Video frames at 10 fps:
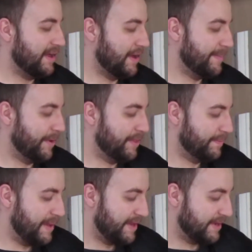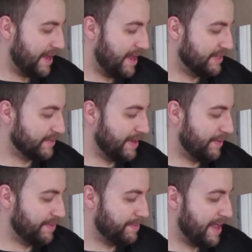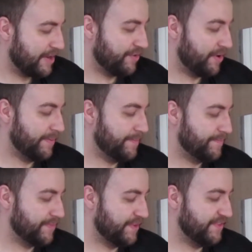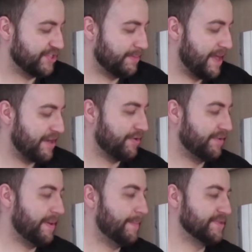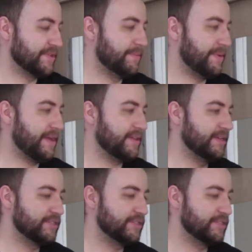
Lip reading: on the back as well, with the Macron, official Macron numbers on the back there.